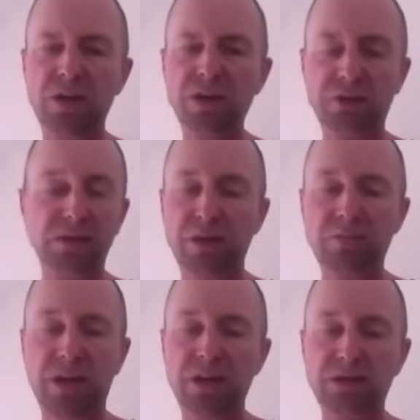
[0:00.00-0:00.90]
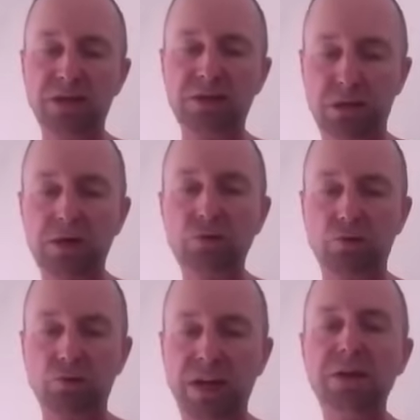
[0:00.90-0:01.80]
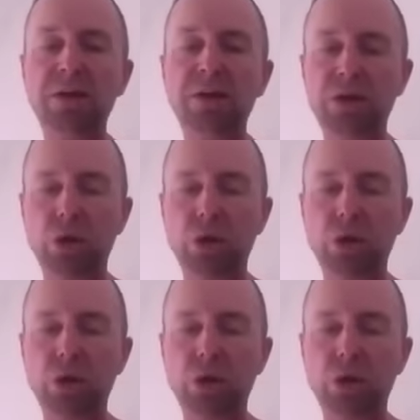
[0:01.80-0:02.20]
So, in some cases, literally, you